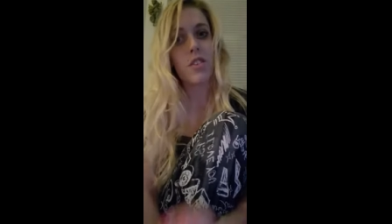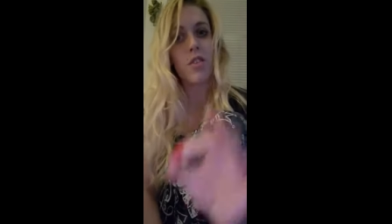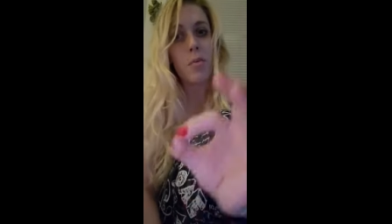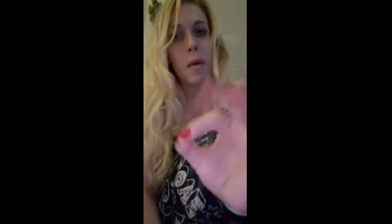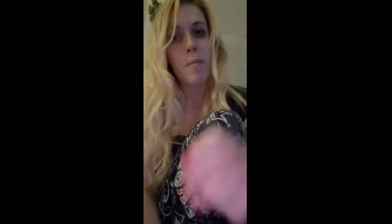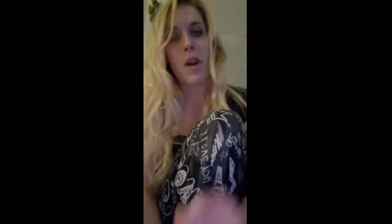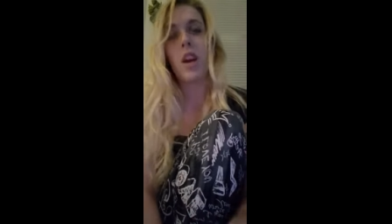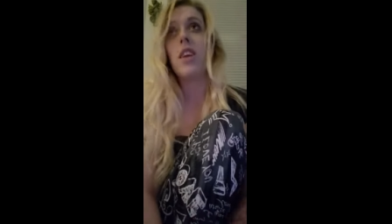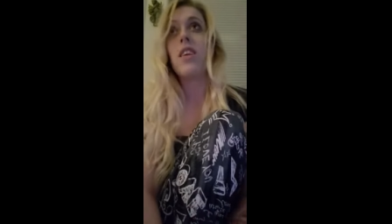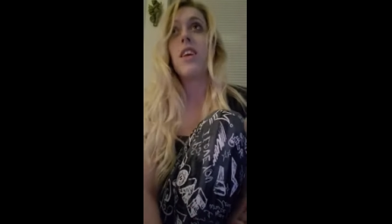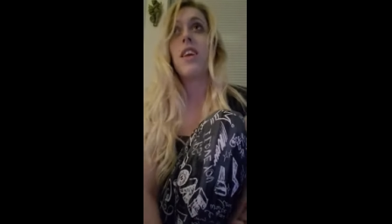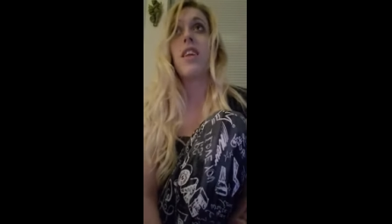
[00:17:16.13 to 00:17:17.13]
Remember,
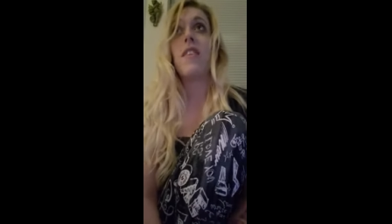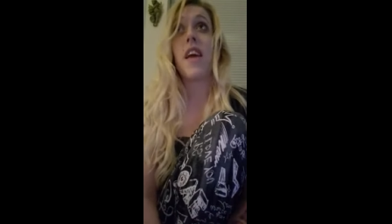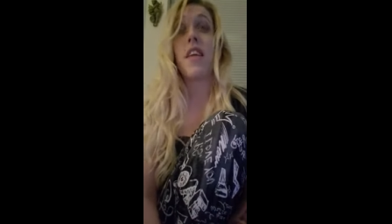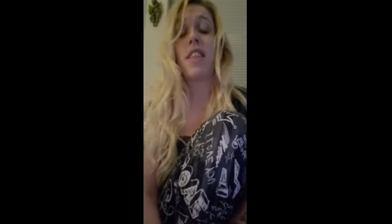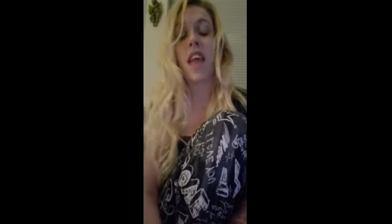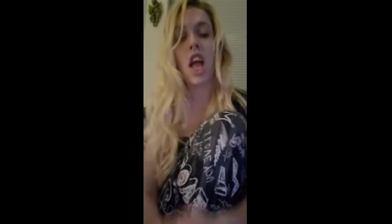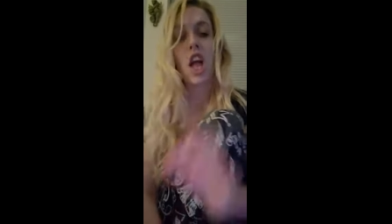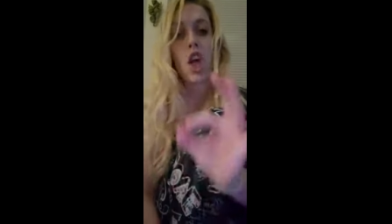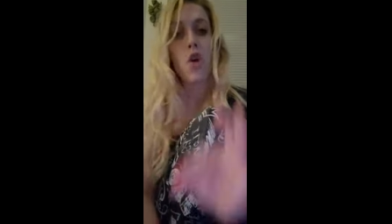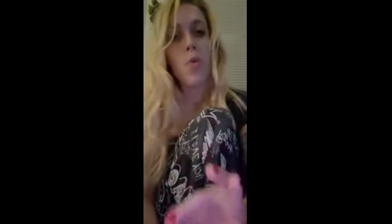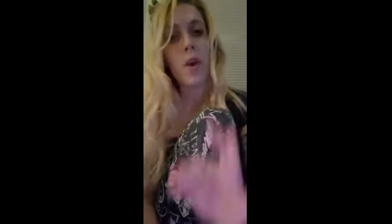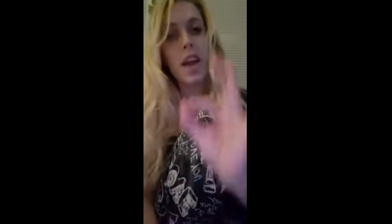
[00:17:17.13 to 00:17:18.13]
they say
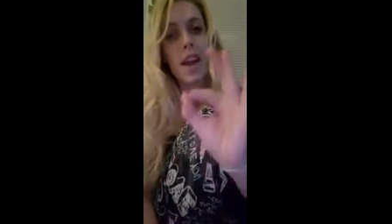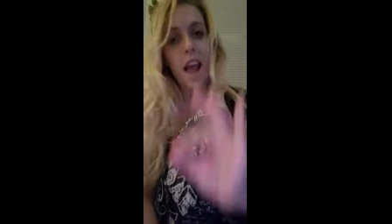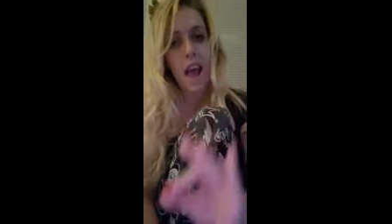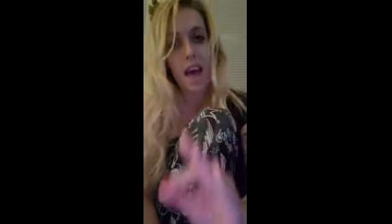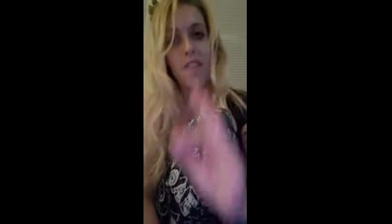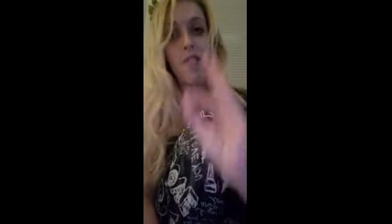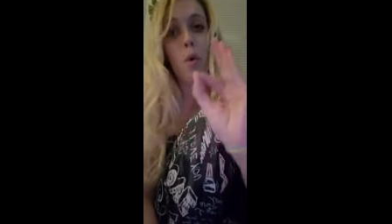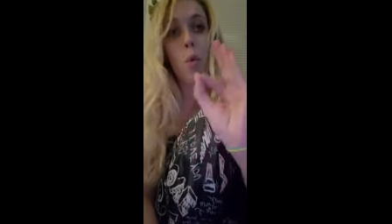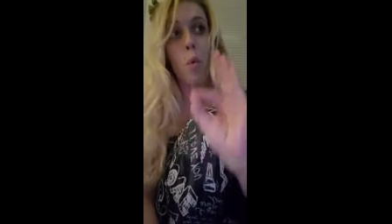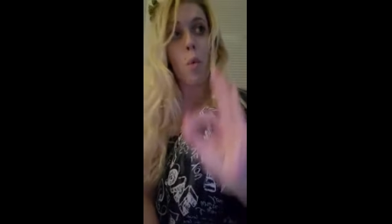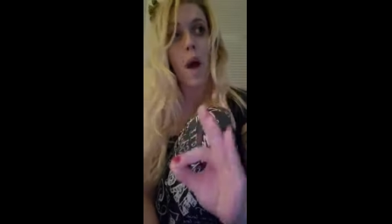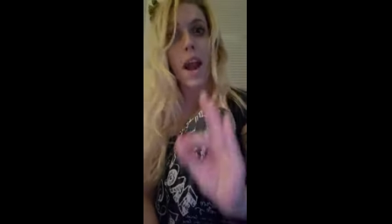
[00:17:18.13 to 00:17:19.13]
you can have
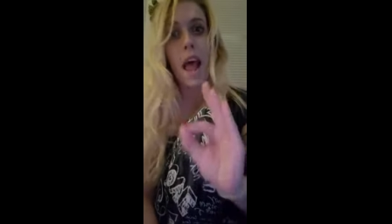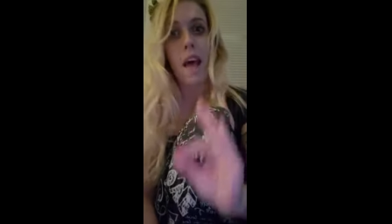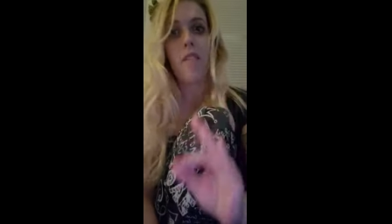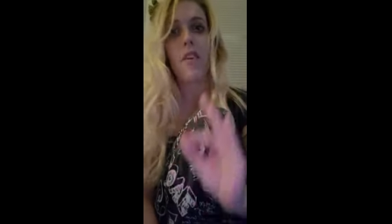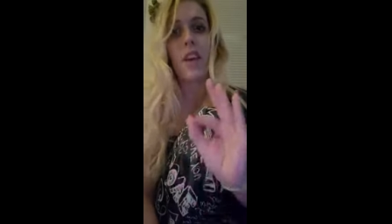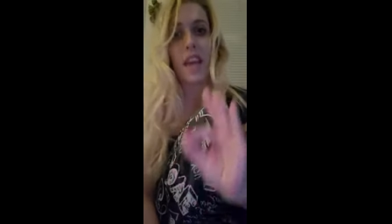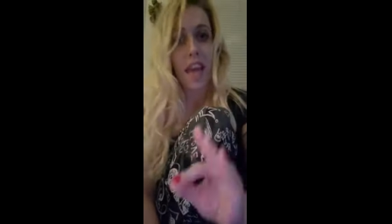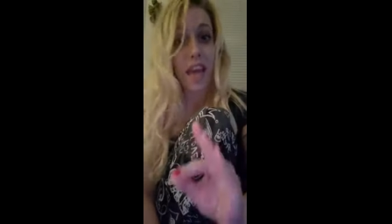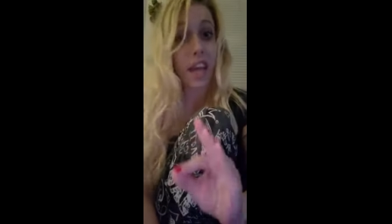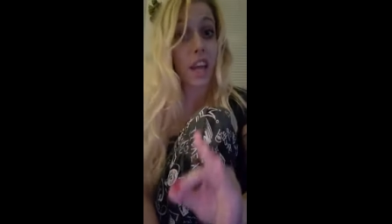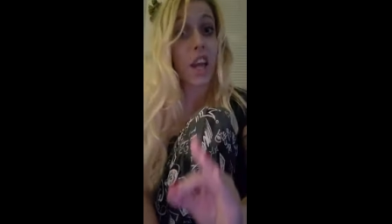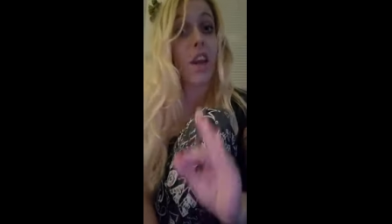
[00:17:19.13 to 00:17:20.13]
whatever
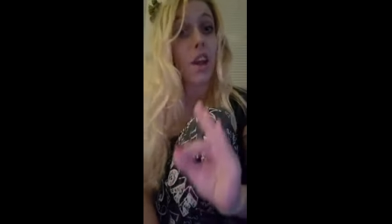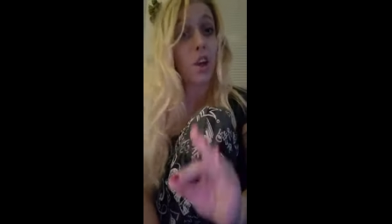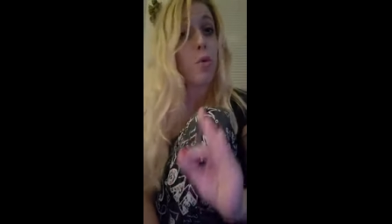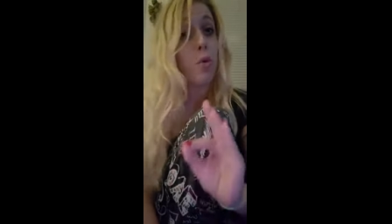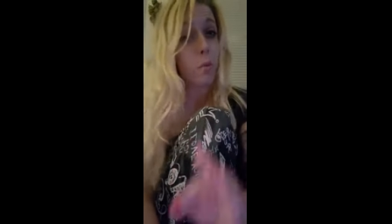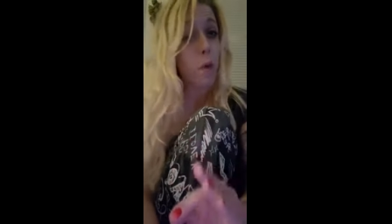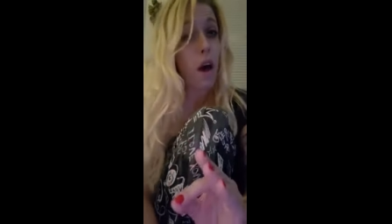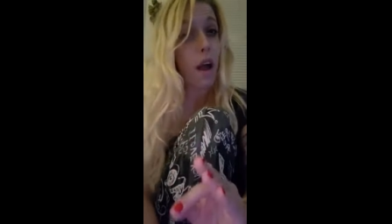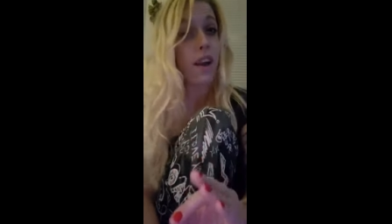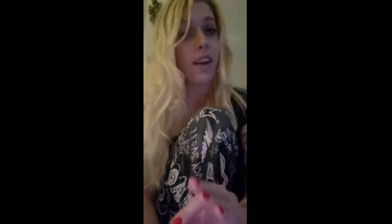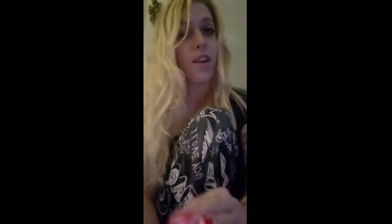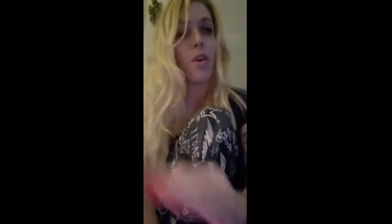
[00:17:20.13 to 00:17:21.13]
candy you want.